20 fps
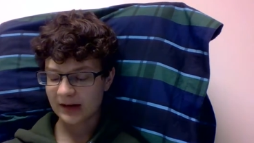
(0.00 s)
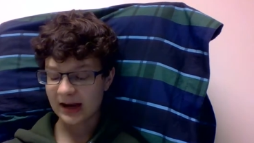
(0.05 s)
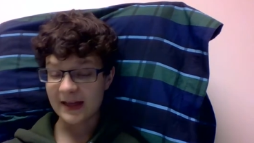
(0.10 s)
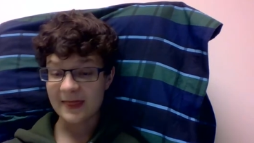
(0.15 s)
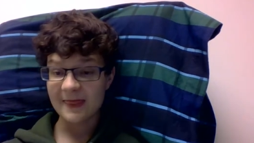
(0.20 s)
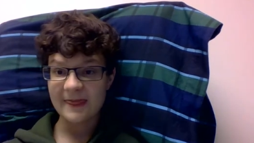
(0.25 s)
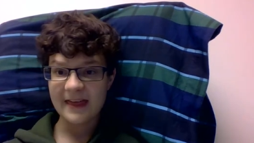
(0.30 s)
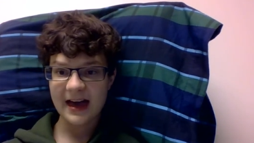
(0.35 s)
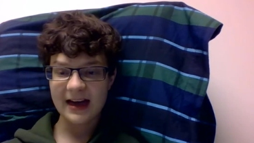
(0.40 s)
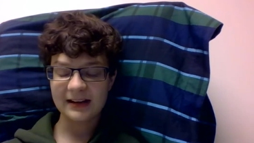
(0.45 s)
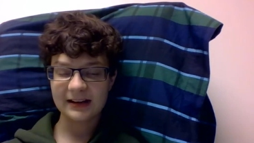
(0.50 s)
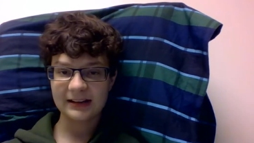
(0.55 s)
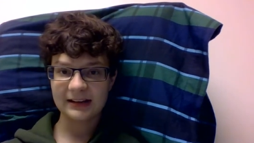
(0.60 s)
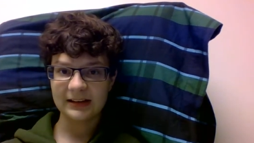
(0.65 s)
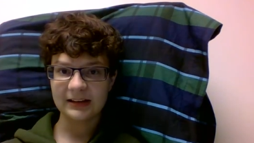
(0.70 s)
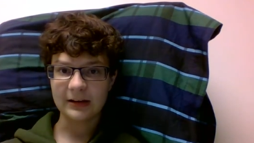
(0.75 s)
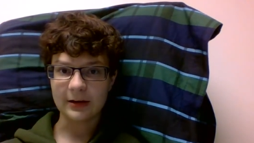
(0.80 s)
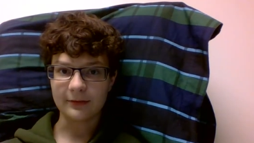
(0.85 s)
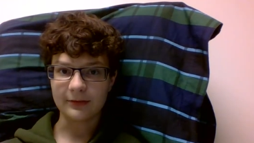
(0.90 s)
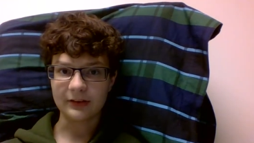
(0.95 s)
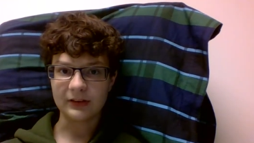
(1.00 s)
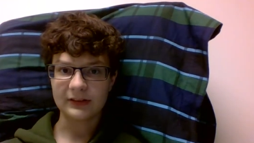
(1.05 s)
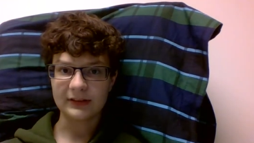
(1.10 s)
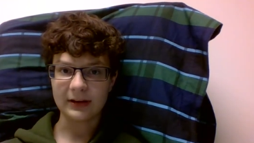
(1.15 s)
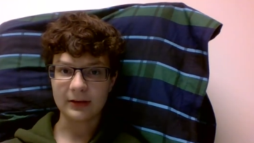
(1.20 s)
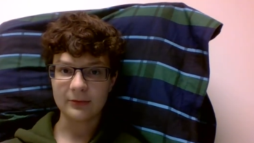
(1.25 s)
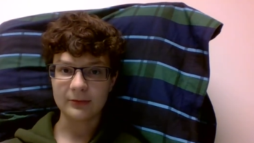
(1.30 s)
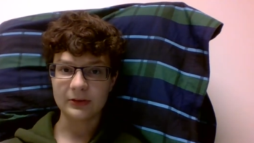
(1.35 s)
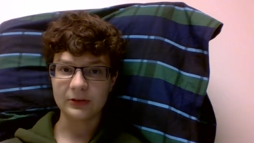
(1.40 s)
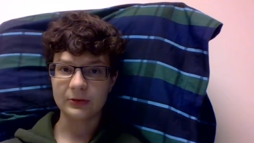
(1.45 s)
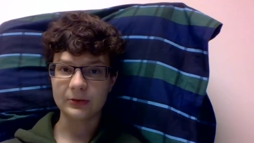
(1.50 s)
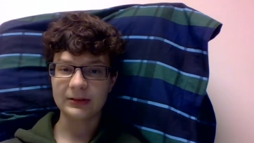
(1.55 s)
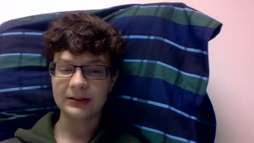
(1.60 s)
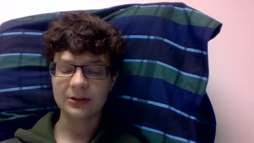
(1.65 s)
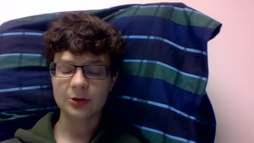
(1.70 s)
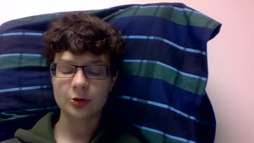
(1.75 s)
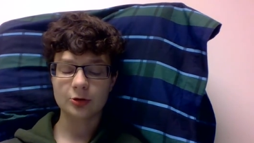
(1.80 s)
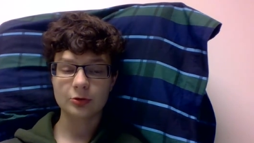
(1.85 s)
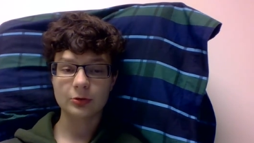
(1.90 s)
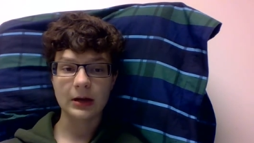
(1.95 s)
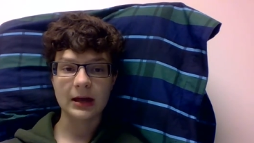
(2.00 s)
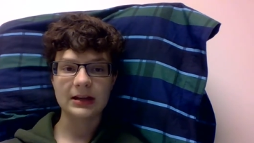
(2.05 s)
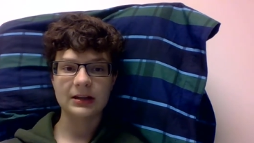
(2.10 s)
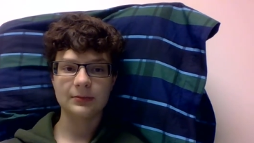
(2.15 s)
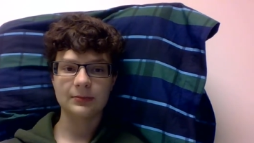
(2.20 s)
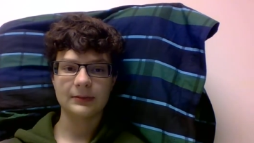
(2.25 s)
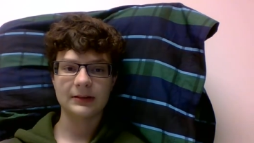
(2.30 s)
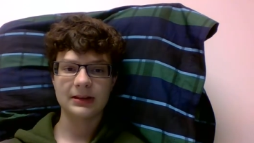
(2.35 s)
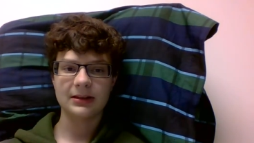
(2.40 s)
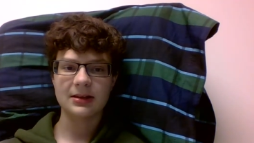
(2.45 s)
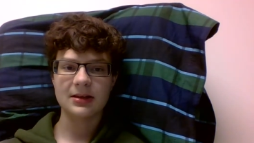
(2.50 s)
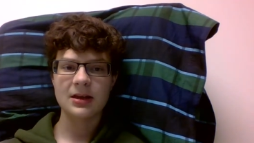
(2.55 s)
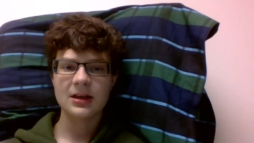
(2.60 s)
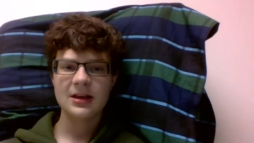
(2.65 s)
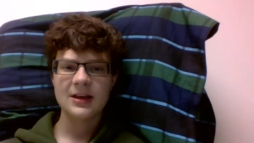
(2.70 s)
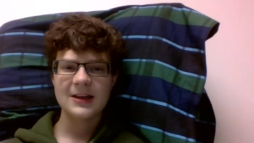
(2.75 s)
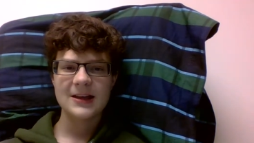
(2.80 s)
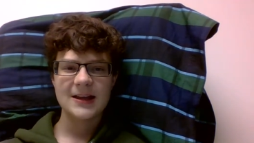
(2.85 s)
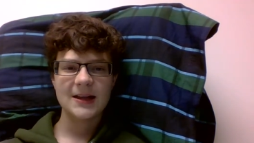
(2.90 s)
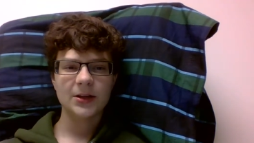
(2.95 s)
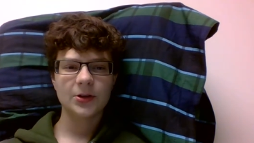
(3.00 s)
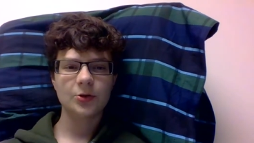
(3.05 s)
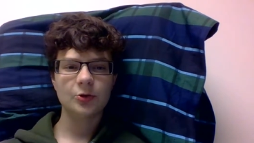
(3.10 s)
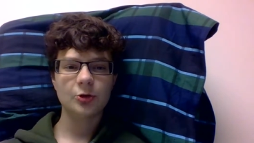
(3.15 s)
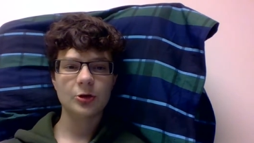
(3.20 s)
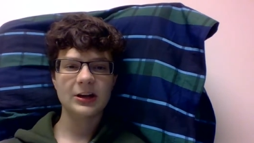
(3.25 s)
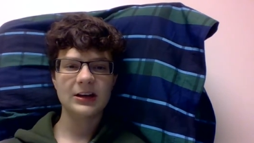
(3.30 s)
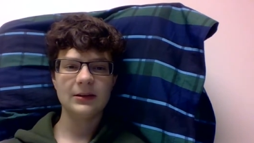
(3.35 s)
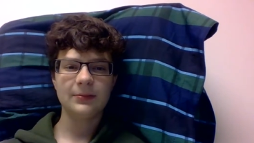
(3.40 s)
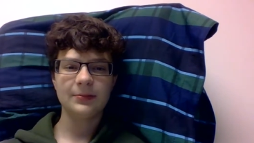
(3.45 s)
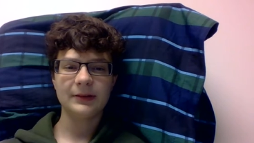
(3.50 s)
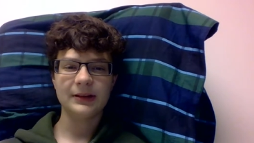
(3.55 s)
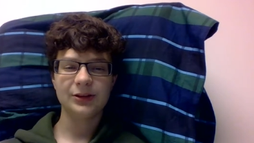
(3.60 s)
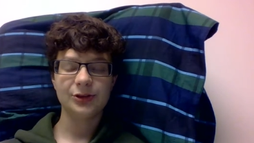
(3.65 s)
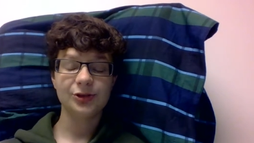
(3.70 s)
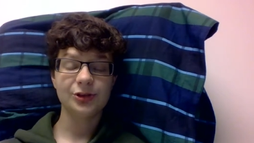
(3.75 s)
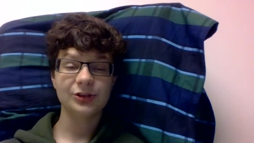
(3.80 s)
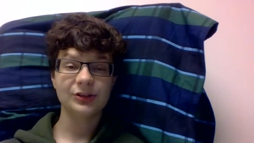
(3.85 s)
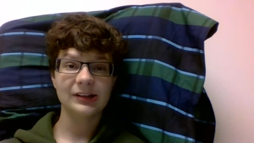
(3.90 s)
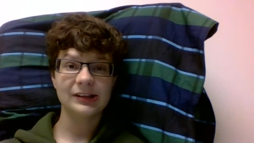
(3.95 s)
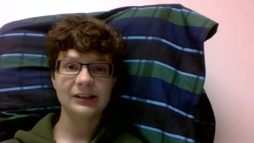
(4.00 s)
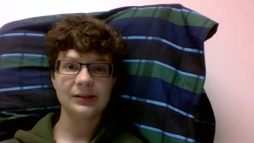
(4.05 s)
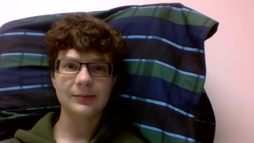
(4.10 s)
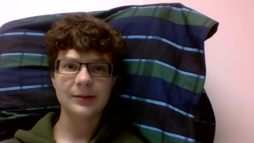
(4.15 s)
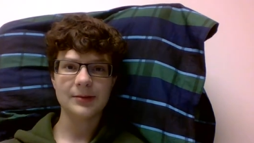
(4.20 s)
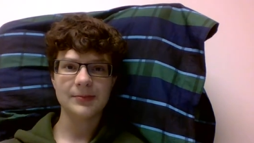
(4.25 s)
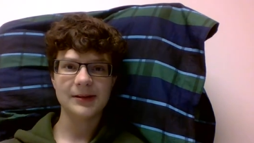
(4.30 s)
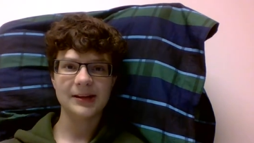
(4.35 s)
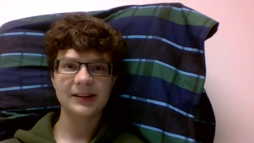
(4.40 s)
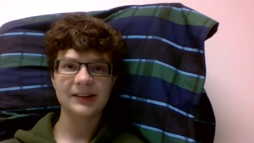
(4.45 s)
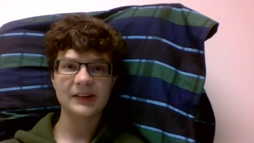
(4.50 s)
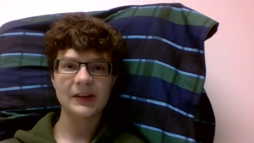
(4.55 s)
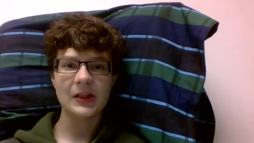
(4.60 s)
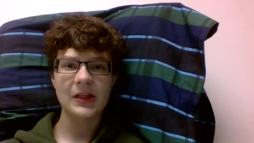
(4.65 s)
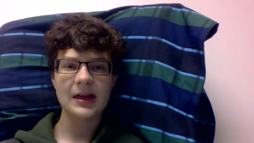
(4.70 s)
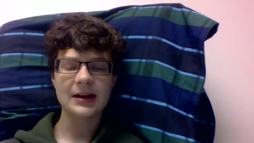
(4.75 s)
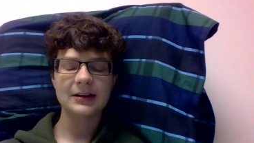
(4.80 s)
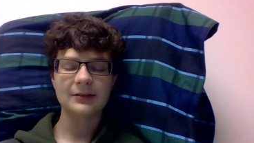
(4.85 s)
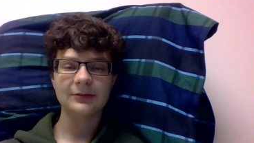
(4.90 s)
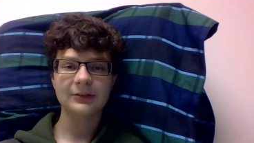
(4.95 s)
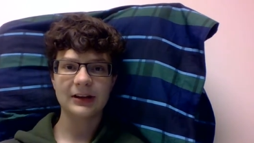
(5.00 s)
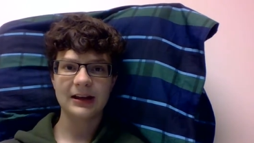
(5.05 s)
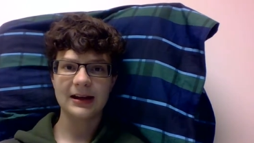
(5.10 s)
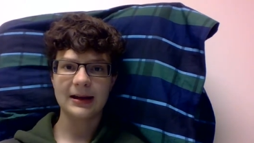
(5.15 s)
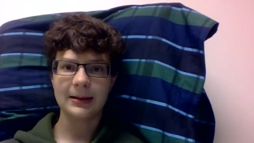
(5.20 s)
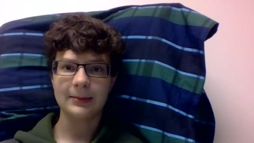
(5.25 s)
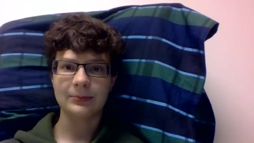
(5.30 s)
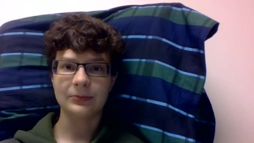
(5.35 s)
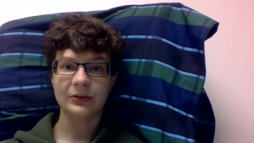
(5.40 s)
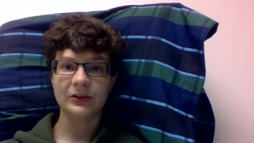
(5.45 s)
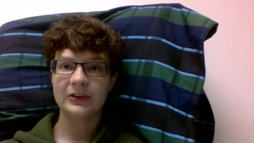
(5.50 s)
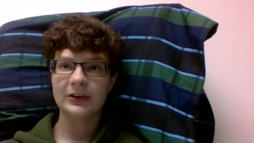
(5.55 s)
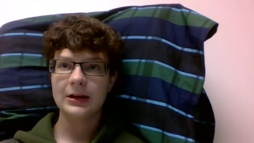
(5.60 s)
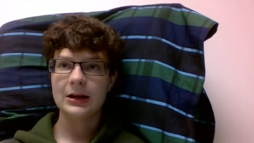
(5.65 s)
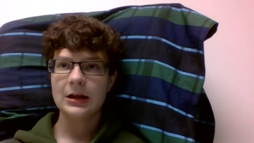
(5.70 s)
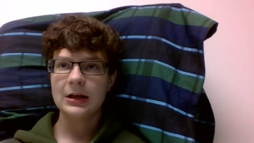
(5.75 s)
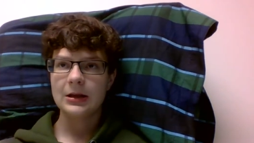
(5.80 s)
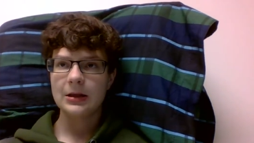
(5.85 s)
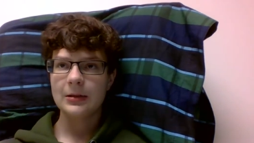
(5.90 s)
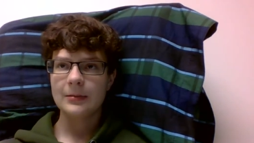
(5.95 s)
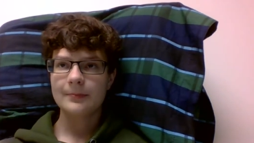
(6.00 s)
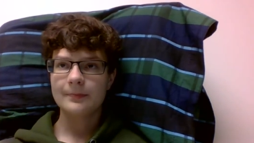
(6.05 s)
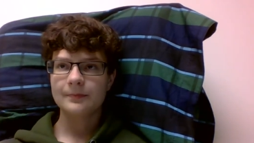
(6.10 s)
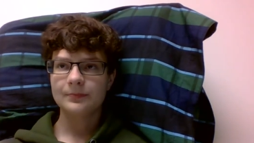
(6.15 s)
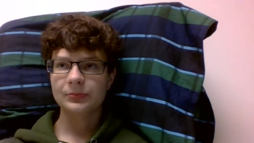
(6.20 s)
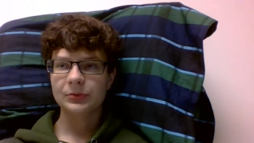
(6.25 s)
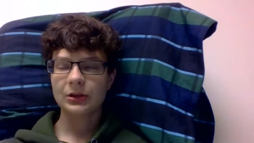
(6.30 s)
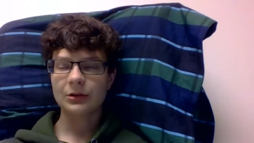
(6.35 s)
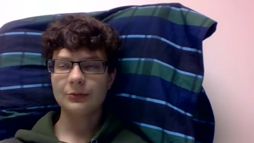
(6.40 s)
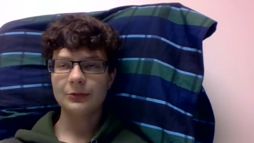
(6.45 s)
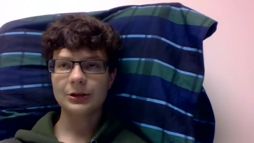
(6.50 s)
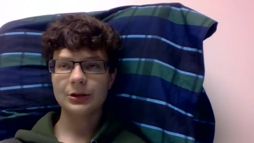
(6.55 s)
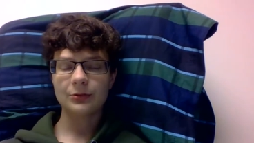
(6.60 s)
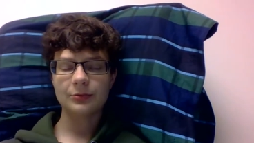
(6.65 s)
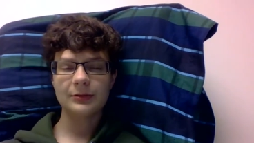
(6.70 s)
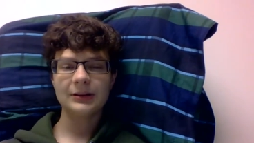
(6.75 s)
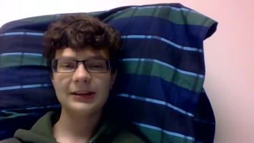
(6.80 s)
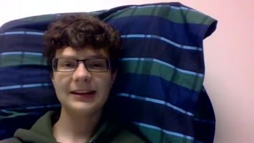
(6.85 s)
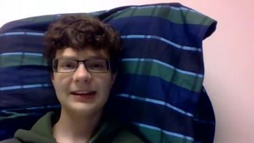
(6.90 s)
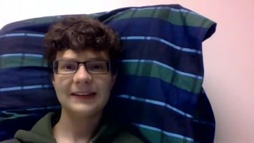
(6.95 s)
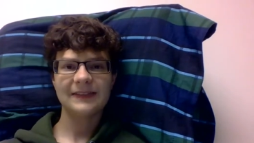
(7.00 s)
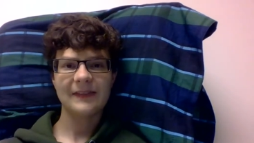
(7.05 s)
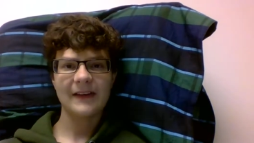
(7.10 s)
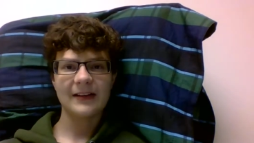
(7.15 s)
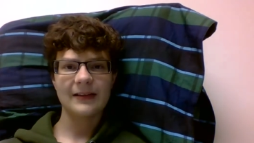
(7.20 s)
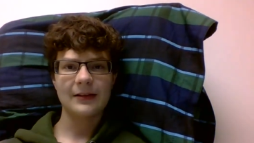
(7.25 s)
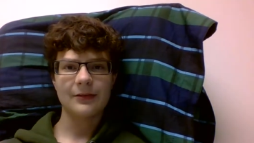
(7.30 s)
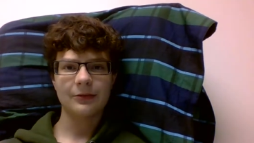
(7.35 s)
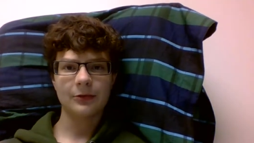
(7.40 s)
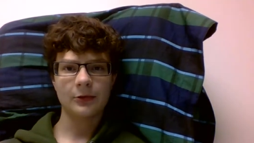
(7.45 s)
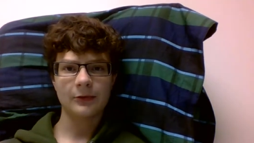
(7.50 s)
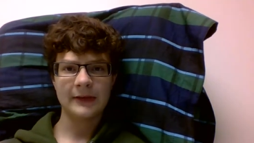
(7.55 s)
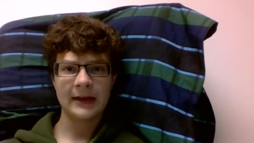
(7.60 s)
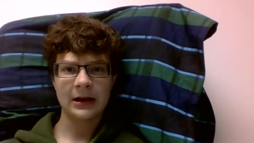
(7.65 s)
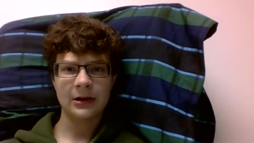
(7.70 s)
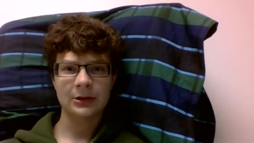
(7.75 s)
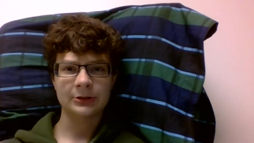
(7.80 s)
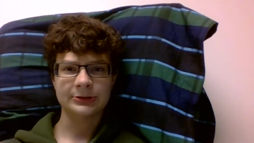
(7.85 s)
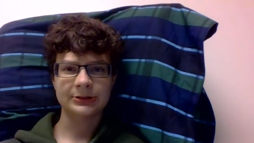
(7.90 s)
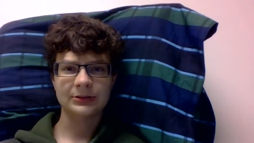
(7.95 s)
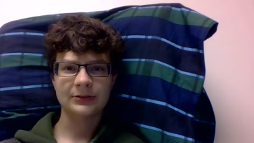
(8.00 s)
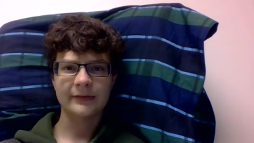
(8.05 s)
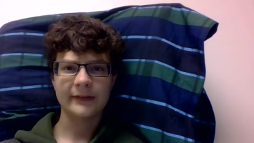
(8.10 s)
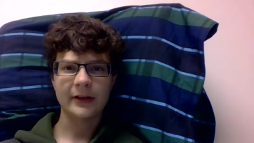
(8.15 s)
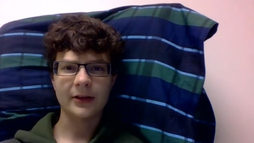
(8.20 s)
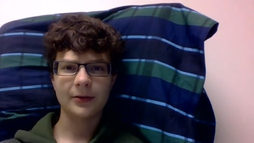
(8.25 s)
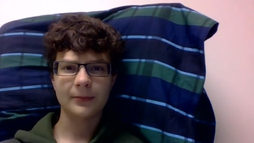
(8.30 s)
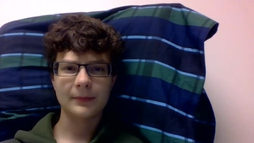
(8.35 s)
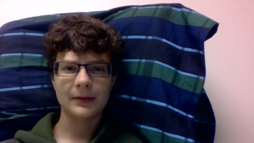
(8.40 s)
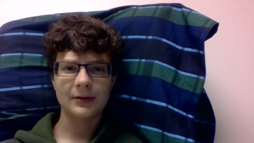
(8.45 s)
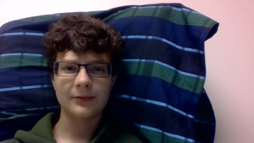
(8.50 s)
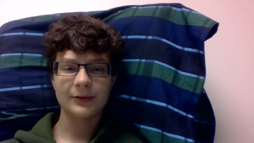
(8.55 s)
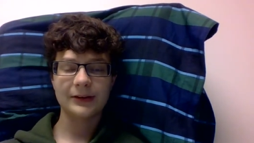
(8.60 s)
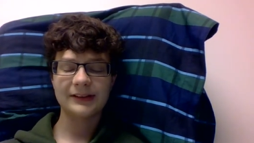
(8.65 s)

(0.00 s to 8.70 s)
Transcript: And that in and of itself is incredibly, incredibly interesting to me because a lot of times we don't really get that level of character development.